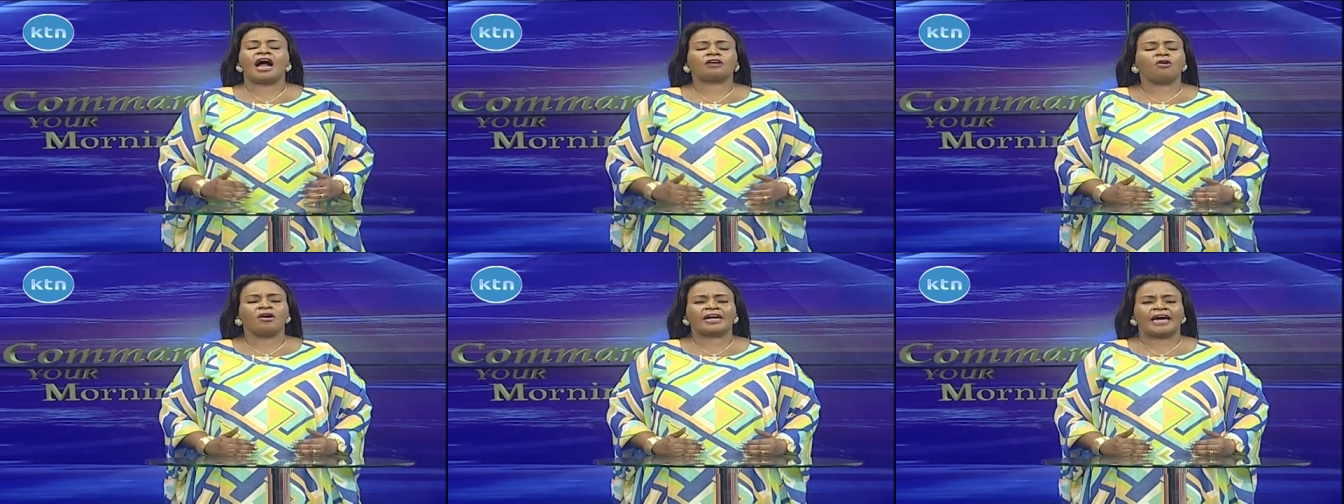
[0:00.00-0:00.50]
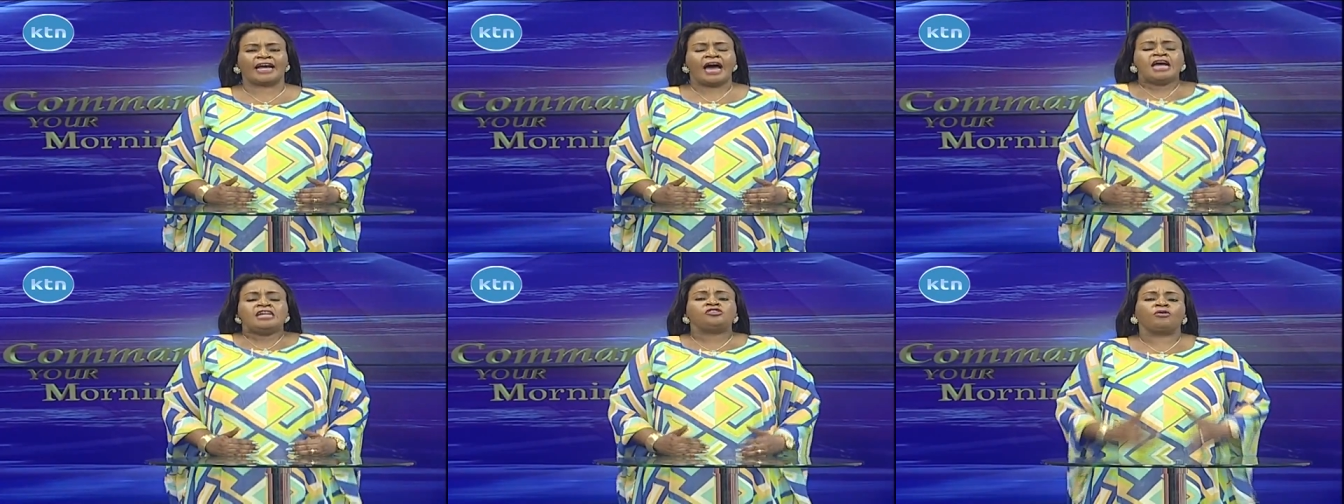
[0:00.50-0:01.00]
a conqueror.
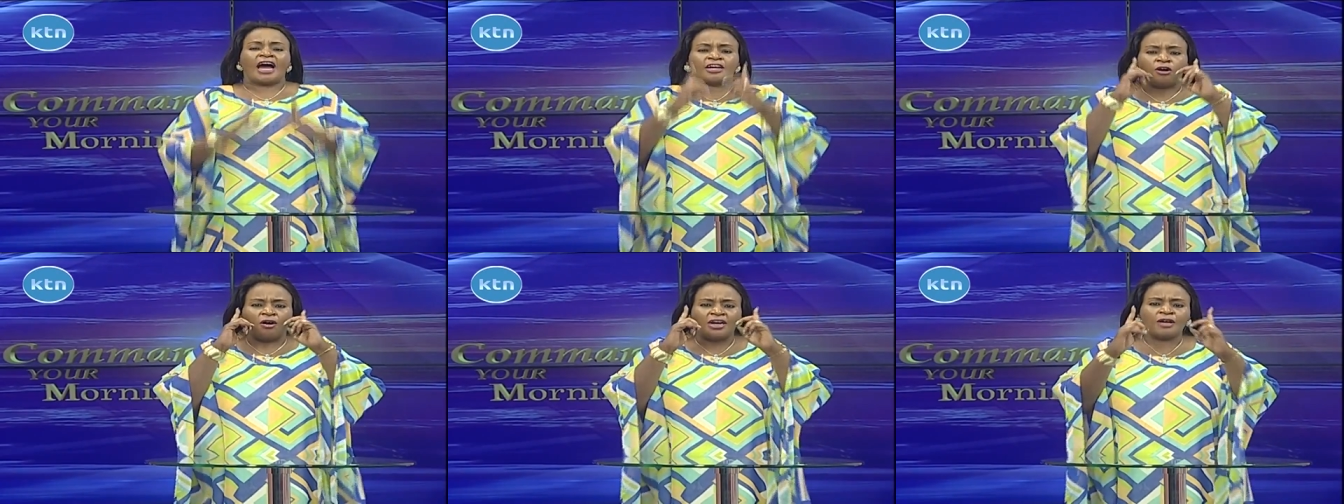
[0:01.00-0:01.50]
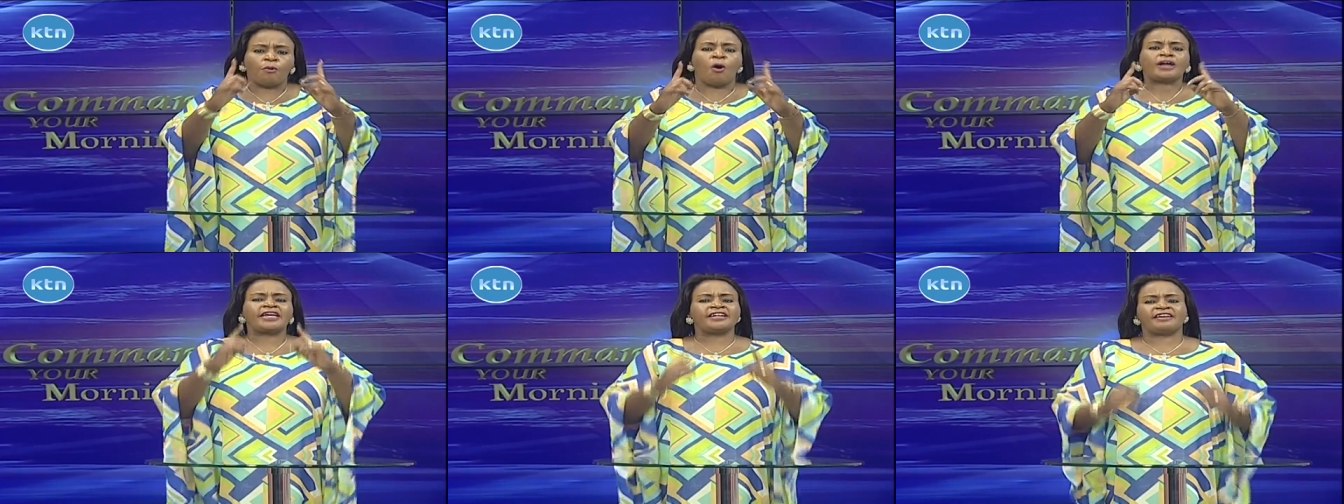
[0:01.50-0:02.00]
You can only
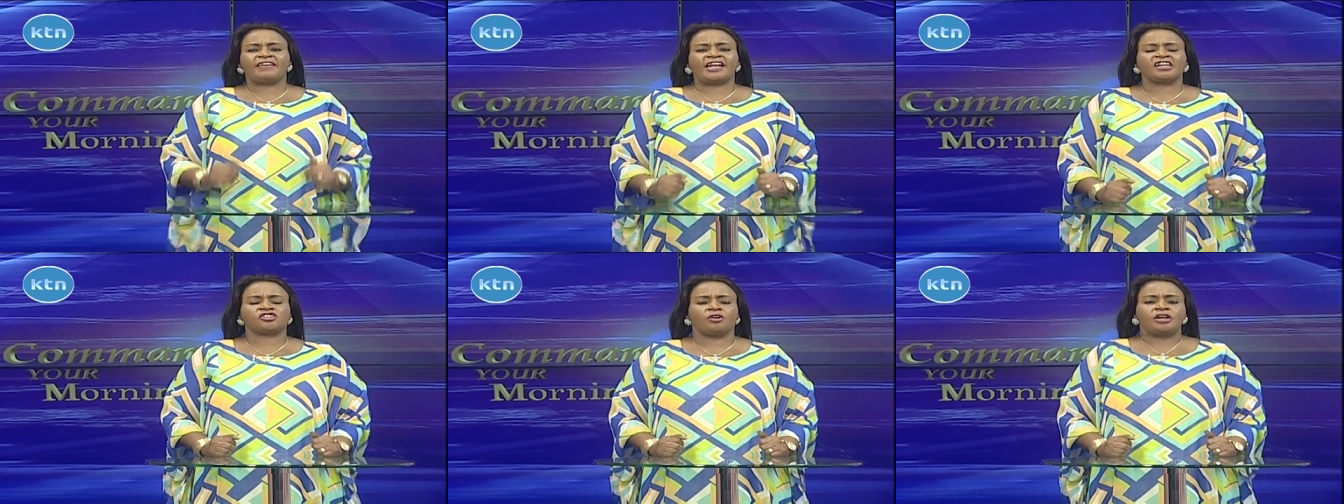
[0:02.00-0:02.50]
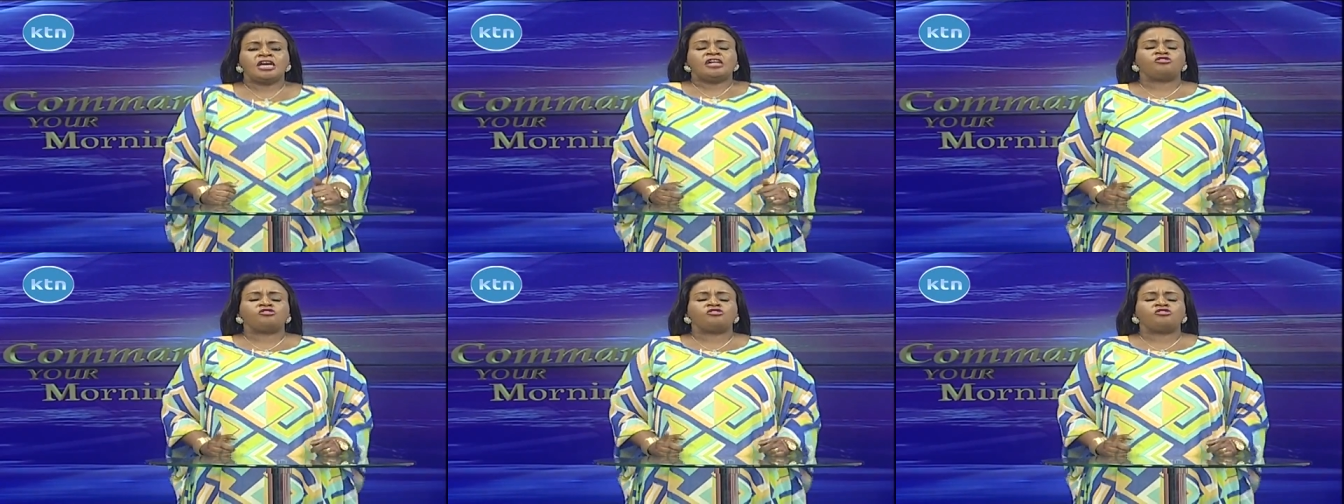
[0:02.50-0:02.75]
walk in revelation.